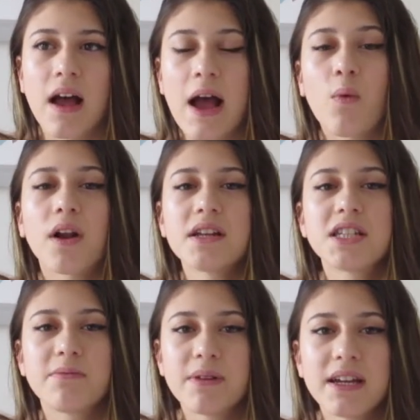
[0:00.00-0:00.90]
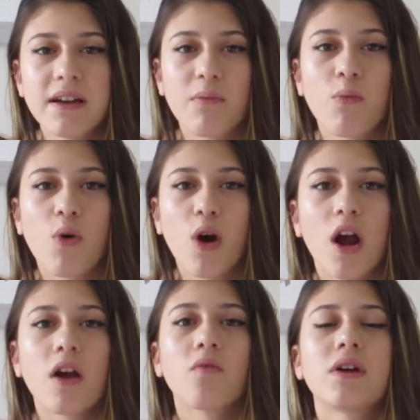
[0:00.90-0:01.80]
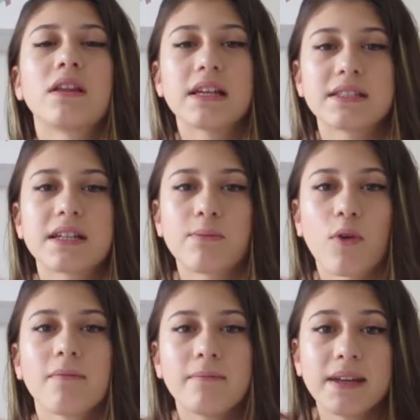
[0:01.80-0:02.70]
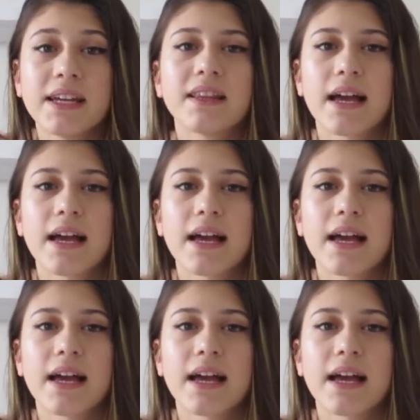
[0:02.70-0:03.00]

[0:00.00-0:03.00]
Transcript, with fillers: I wanted to be more realistic, more me.